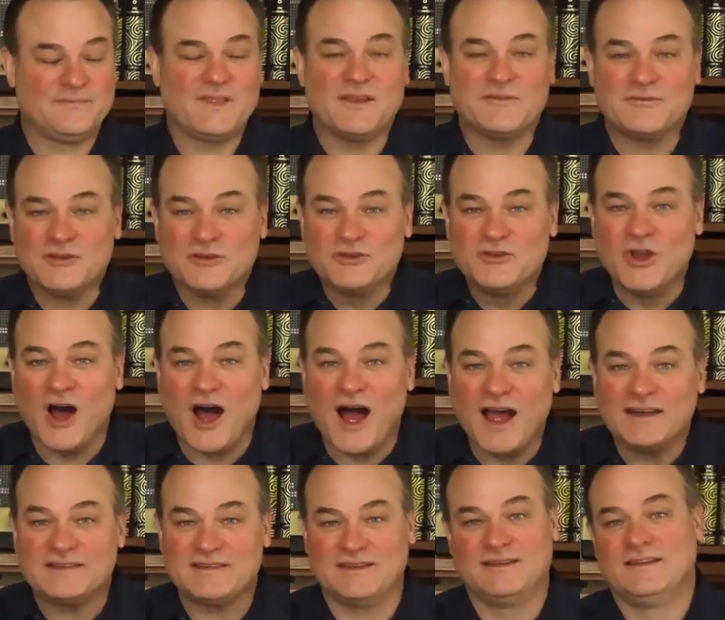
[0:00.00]
If you're
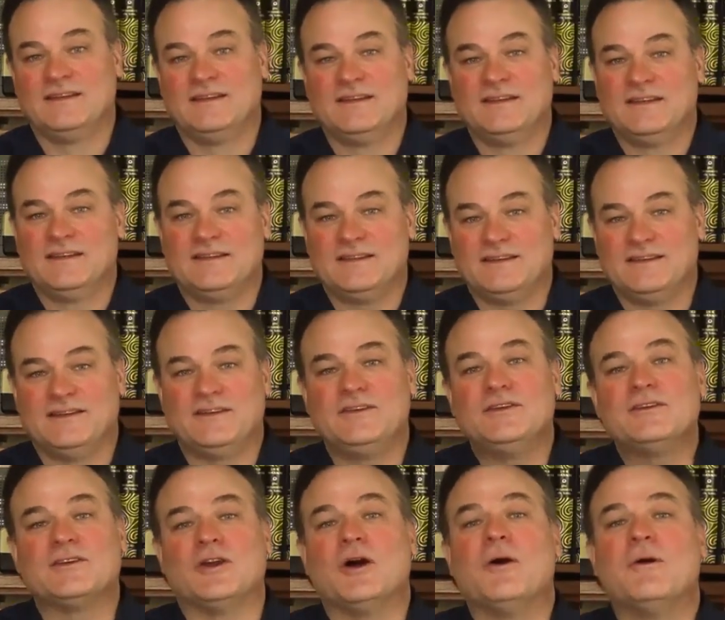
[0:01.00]
not,
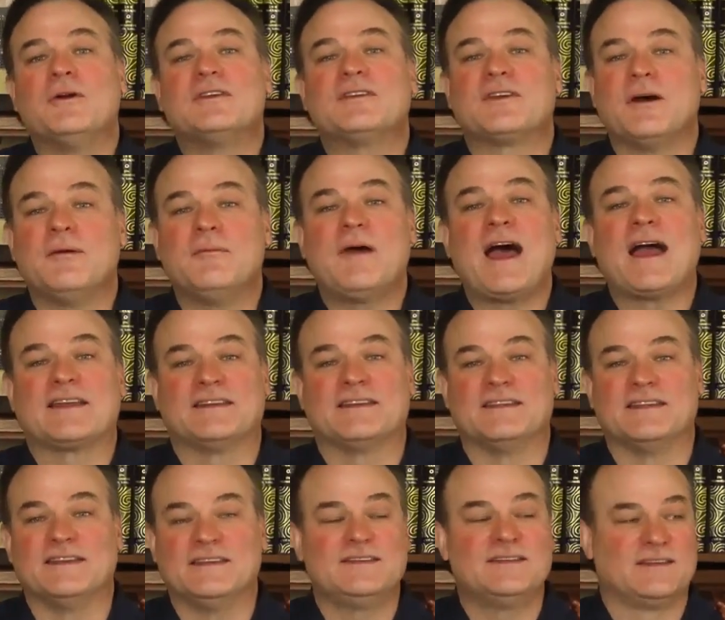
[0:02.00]
you can always come back to
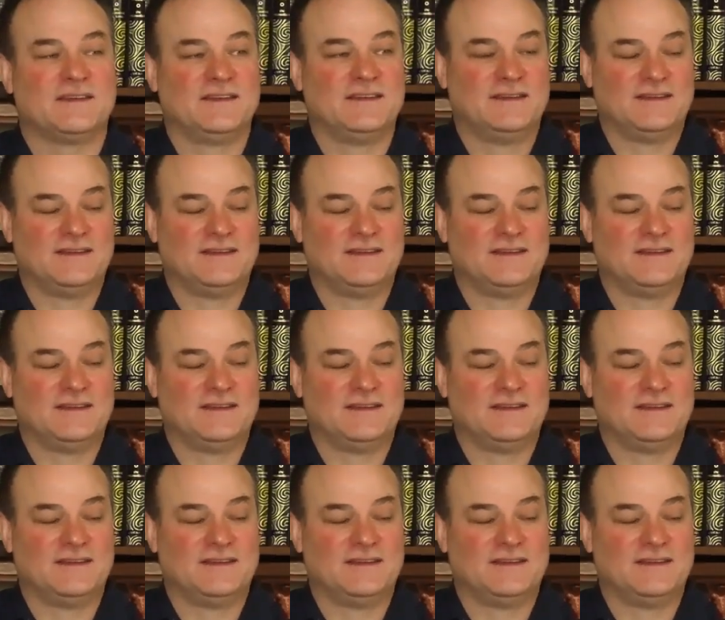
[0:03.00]
these